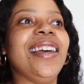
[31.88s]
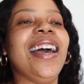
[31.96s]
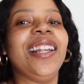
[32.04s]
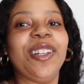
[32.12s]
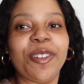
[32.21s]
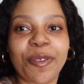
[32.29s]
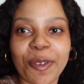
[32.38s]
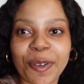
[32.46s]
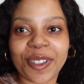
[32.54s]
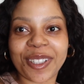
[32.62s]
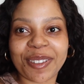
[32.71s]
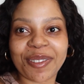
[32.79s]
I look
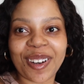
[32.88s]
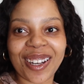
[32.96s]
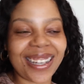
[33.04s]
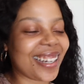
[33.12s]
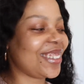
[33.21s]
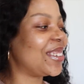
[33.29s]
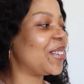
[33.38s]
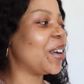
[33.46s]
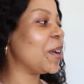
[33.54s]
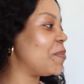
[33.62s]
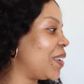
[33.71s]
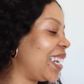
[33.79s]
forward to vlogging. I don't know
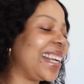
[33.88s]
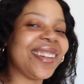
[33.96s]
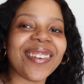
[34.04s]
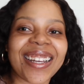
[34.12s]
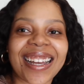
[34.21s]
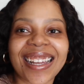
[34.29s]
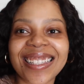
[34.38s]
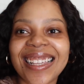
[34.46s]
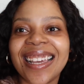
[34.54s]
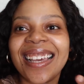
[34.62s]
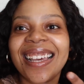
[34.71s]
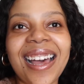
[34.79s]
why. But anyway, guys,
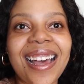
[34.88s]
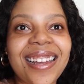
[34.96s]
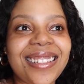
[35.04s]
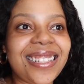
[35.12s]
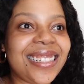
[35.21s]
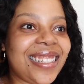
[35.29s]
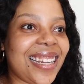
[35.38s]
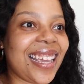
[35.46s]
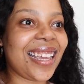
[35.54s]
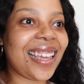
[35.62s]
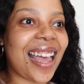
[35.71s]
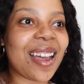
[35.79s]
uh,
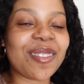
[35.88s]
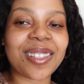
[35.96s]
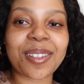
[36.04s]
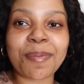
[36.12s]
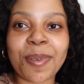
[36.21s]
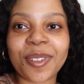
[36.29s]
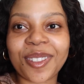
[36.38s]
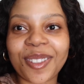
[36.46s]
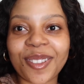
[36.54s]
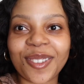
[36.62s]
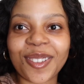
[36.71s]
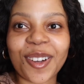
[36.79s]
today I was supposed
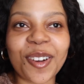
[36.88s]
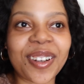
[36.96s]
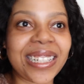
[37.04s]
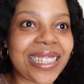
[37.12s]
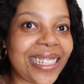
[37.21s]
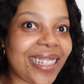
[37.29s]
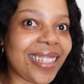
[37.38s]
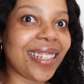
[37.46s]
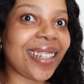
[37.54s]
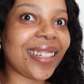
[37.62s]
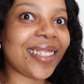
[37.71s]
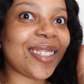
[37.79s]
to go
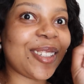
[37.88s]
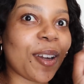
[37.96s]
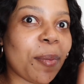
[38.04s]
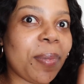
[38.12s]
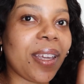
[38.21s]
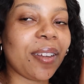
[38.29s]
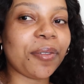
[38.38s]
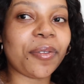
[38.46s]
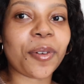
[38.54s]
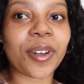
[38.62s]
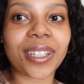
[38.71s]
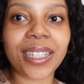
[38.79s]
antique shopping
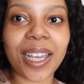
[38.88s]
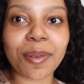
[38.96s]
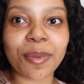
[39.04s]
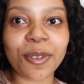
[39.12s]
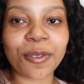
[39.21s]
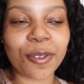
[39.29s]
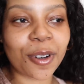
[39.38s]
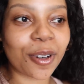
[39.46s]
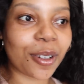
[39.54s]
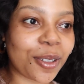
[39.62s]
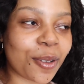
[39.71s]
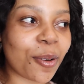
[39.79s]
for a table for
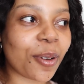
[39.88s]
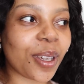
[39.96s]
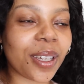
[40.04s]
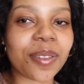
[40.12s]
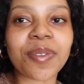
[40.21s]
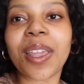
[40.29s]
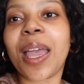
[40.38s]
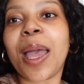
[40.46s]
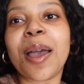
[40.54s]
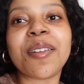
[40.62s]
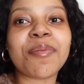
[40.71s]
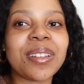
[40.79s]
our doorway,
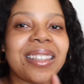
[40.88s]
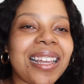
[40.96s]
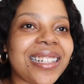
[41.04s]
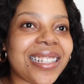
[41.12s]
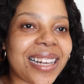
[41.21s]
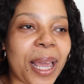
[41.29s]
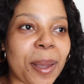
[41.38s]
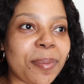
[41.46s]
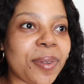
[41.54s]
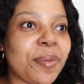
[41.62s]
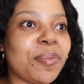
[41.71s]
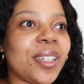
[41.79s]
but that didn't
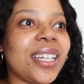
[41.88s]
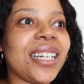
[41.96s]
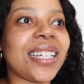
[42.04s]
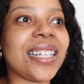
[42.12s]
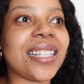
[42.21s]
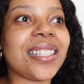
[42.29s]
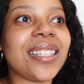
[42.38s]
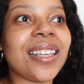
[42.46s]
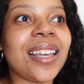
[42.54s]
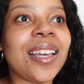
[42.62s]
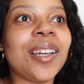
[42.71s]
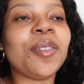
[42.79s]
happen because
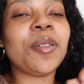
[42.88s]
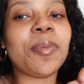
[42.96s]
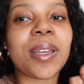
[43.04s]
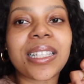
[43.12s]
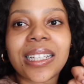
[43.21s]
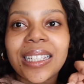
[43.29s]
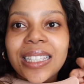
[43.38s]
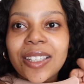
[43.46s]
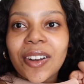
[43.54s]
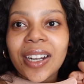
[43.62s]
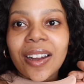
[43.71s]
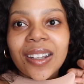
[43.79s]
we're basically
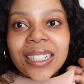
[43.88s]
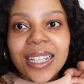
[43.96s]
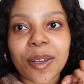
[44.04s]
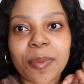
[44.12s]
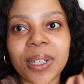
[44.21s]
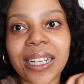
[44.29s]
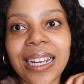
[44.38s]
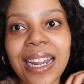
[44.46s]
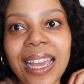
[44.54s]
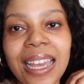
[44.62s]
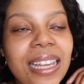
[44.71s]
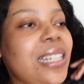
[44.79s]
starting our day a bit
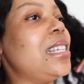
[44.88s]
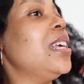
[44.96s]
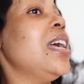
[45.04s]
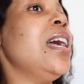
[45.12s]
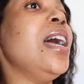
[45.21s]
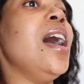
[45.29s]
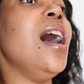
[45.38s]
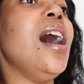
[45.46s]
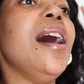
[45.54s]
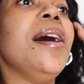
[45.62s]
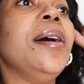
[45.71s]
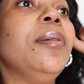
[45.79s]
late.
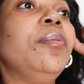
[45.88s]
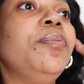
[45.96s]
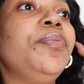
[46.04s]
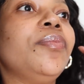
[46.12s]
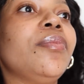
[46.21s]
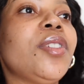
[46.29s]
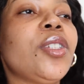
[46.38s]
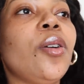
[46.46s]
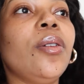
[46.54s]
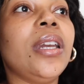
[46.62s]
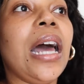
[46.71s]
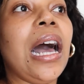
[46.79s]
Um,
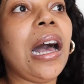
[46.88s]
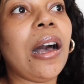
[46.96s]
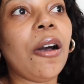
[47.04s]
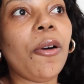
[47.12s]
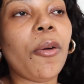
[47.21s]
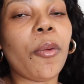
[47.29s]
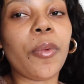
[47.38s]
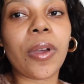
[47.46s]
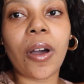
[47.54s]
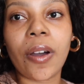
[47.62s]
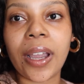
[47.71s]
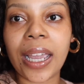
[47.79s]
so now we
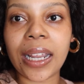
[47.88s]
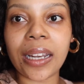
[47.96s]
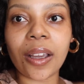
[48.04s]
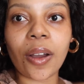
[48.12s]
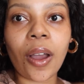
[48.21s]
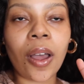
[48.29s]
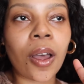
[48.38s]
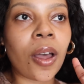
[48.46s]
are heading